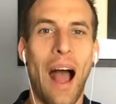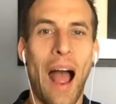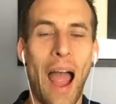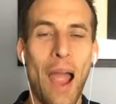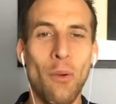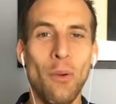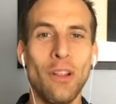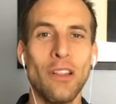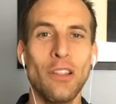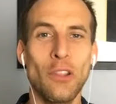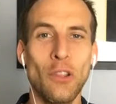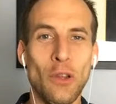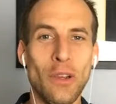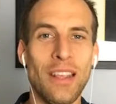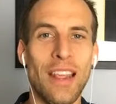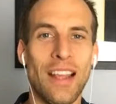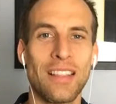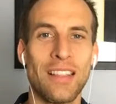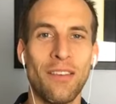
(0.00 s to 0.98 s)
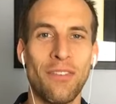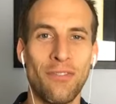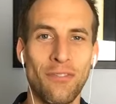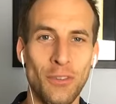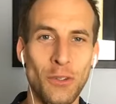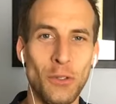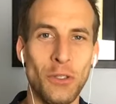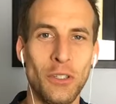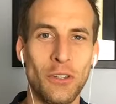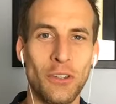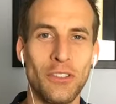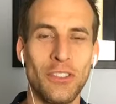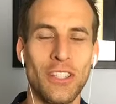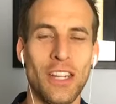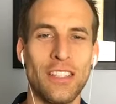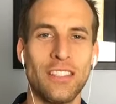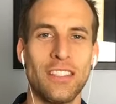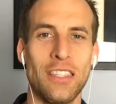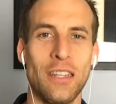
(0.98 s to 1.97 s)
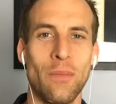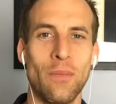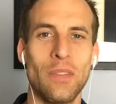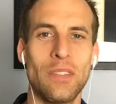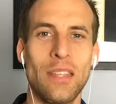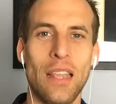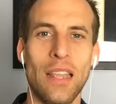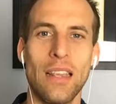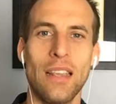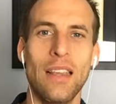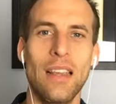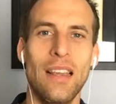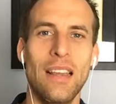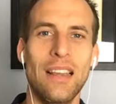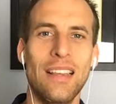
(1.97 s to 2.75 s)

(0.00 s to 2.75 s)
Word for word: I would look at the food you're ingesting and say,